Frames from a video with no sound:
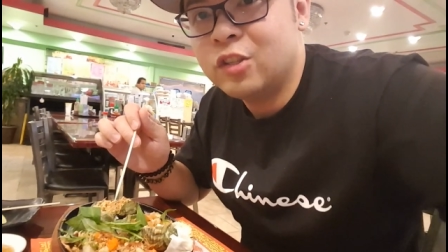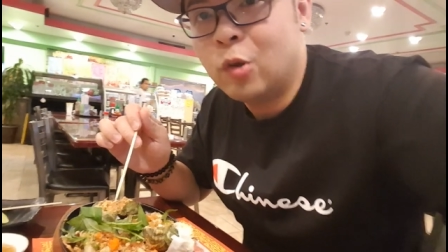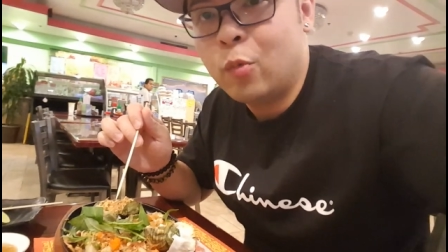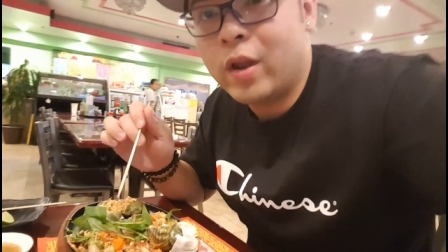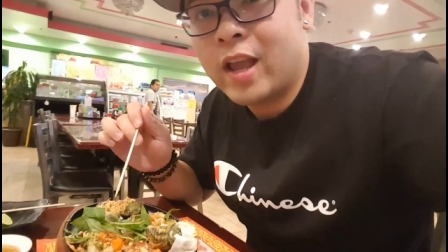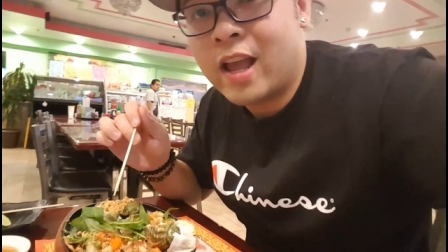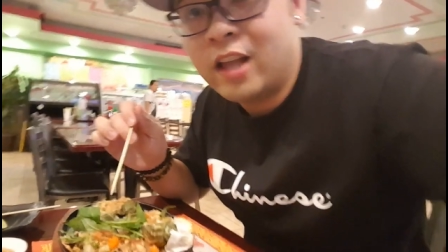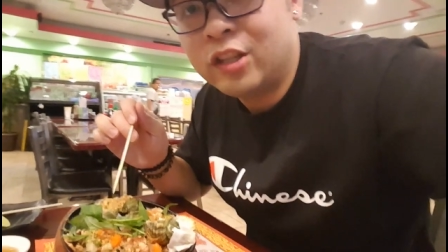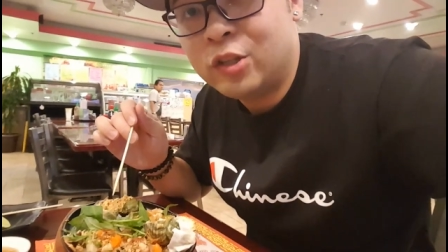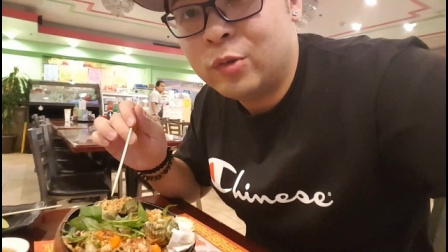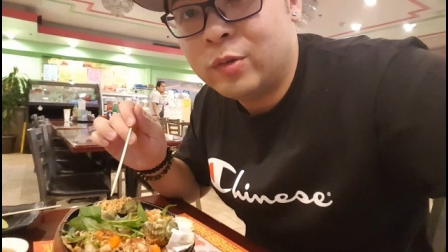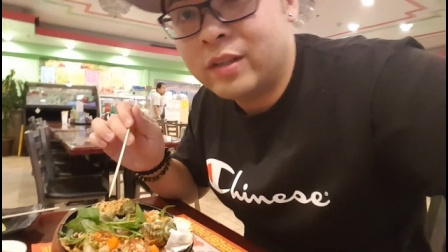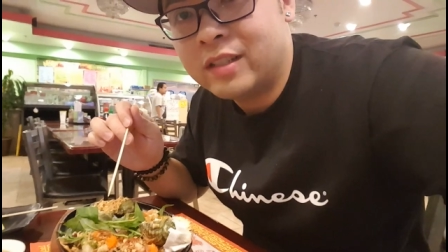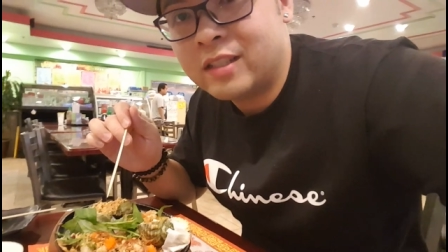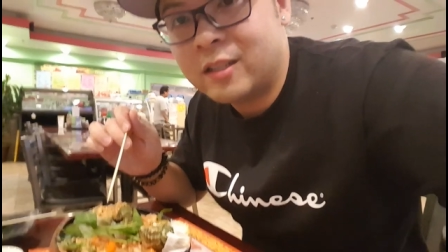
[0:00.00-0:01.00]
So what I gotta
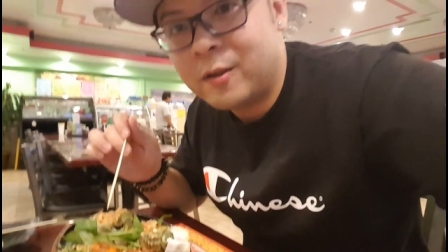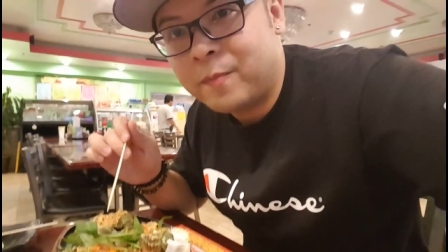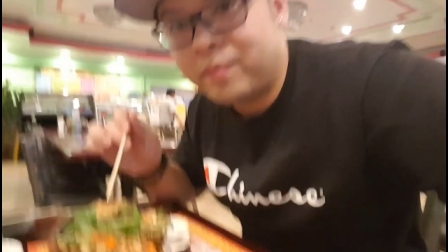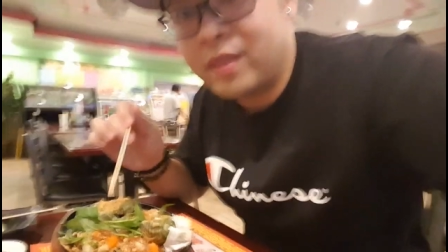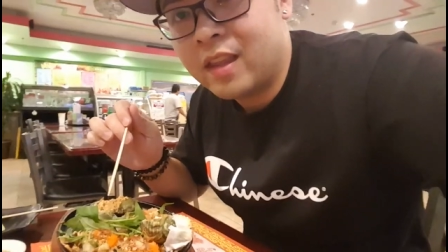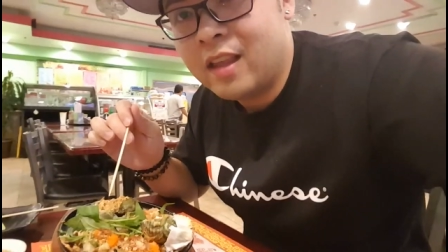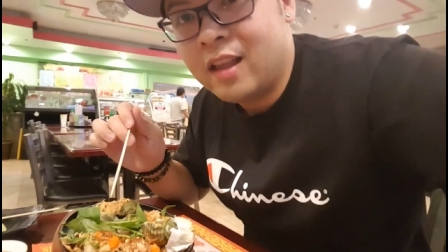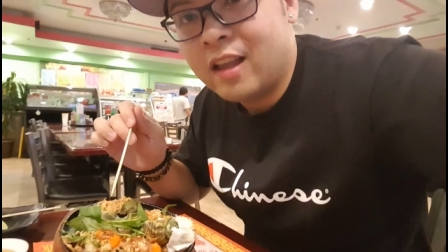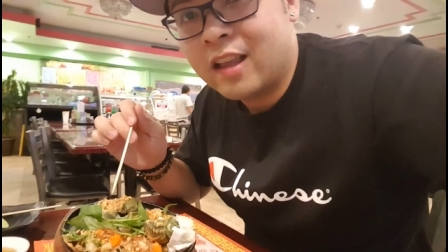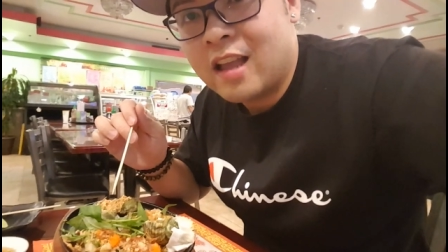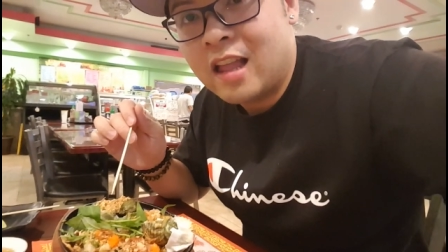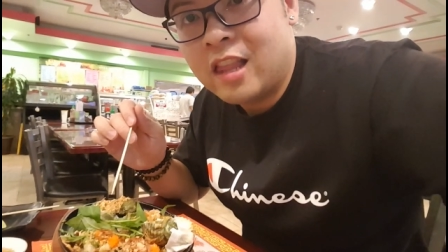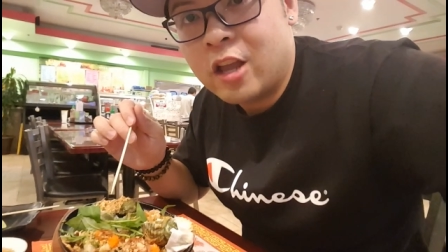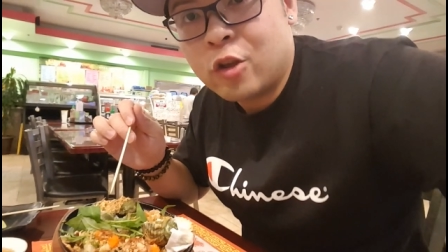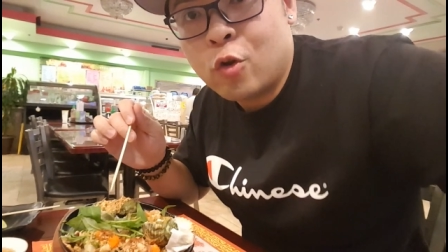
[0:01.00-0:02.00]
do is,
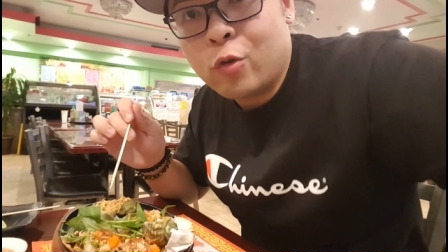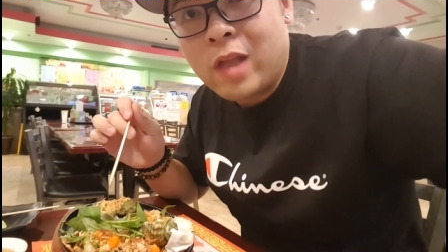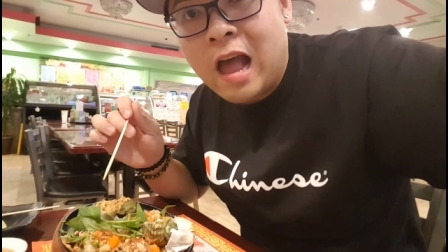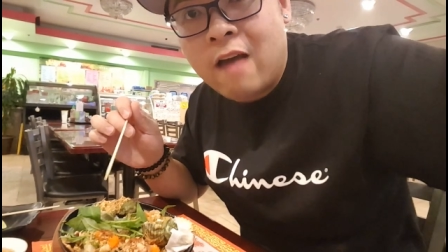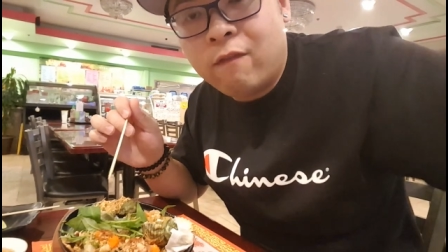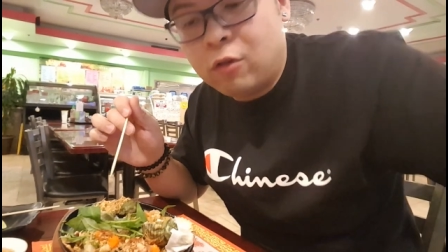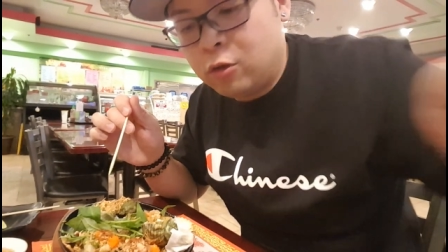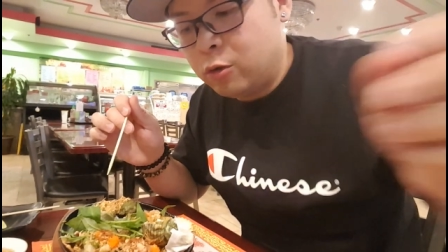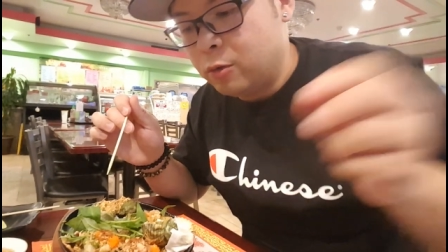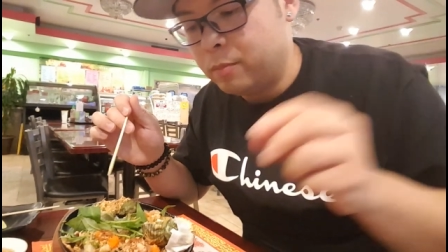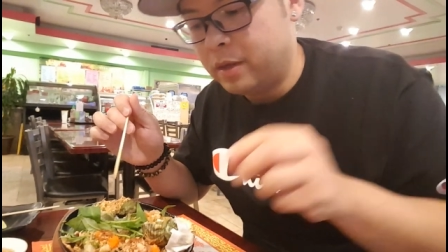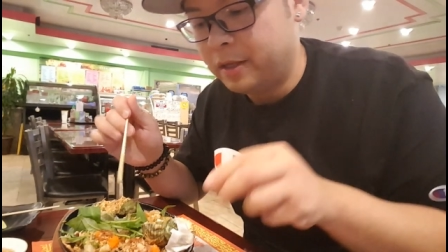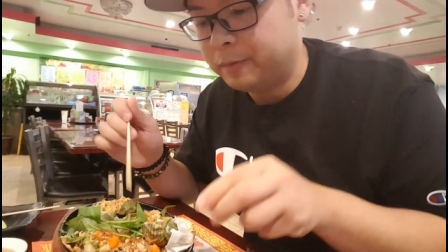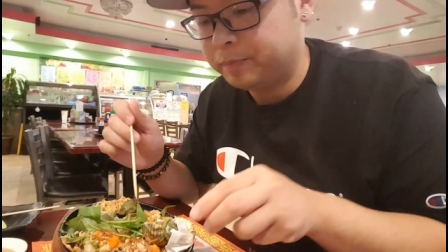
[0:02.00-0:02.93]
gotta let it cool down for a little